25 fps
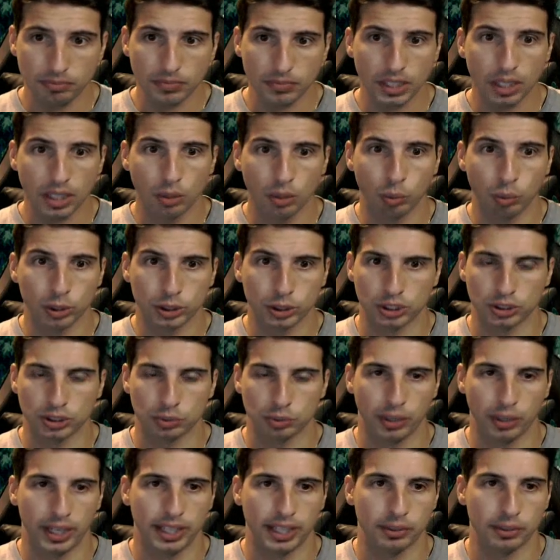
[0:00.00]
which is
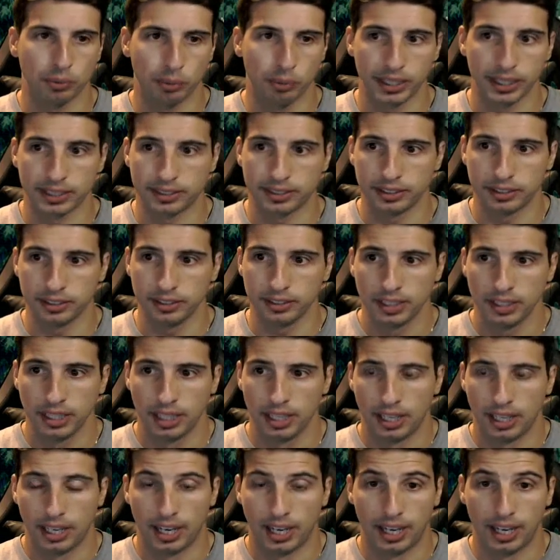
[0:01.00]
right right here.
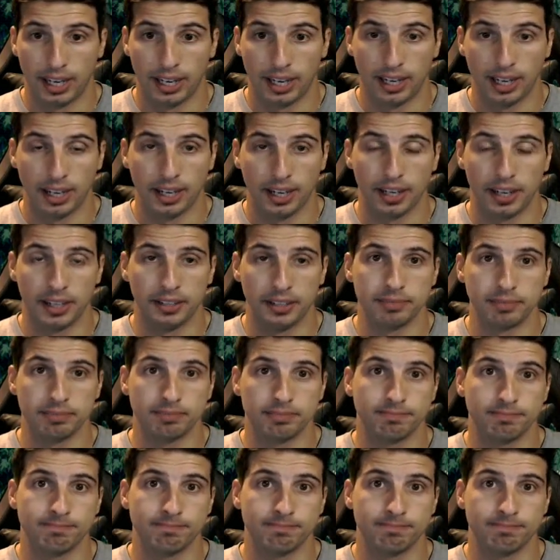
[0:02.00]
Uh,